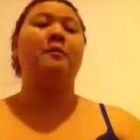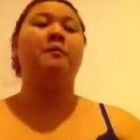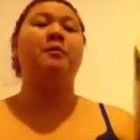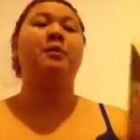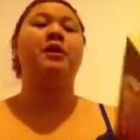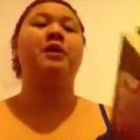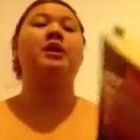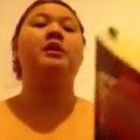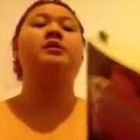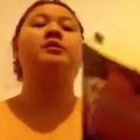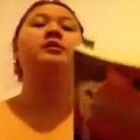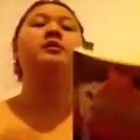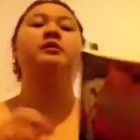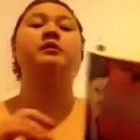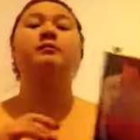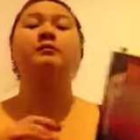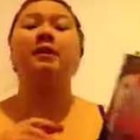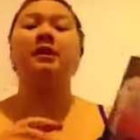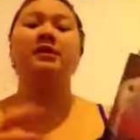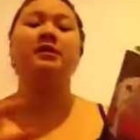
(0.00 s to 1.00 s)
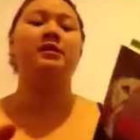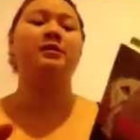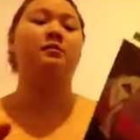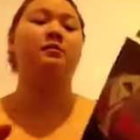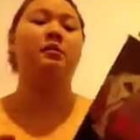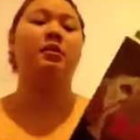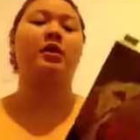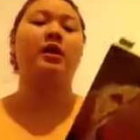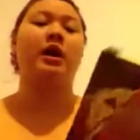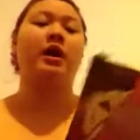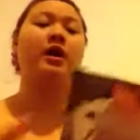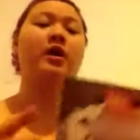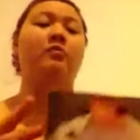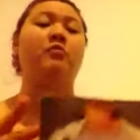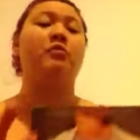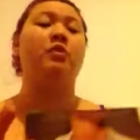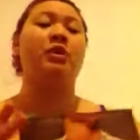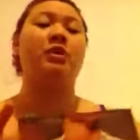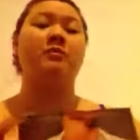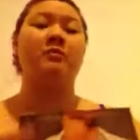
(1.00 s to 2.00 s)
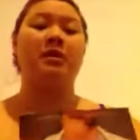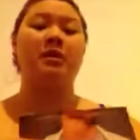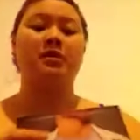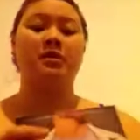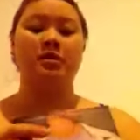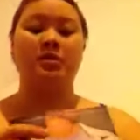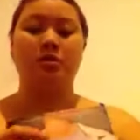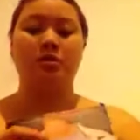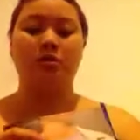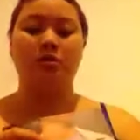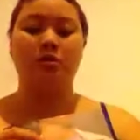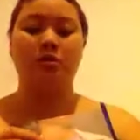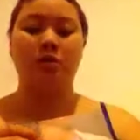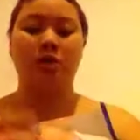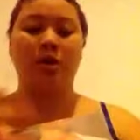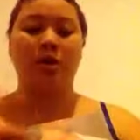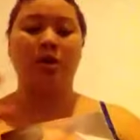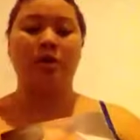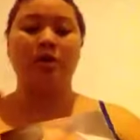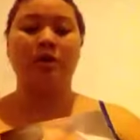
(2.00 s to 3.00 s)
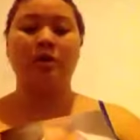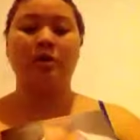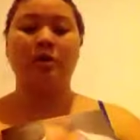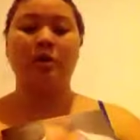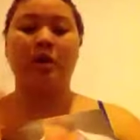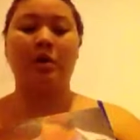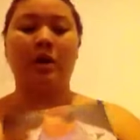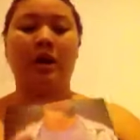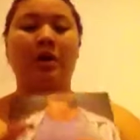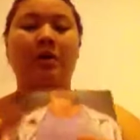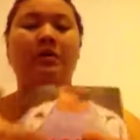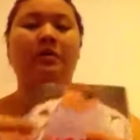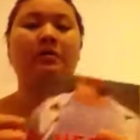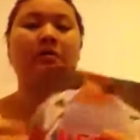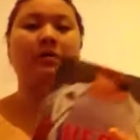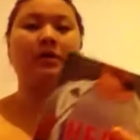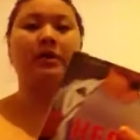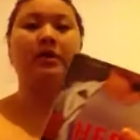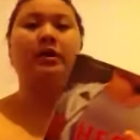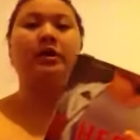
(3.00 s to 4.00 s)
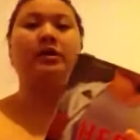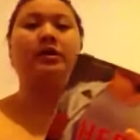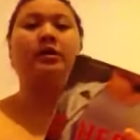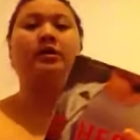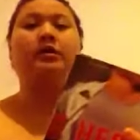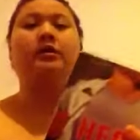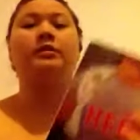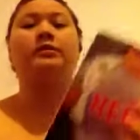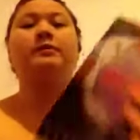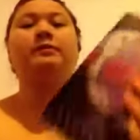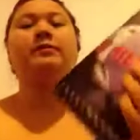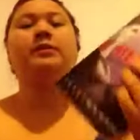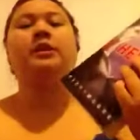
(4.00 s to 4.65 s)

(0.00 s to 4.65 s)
But it's an amazing book. I recommend you to go out and read it.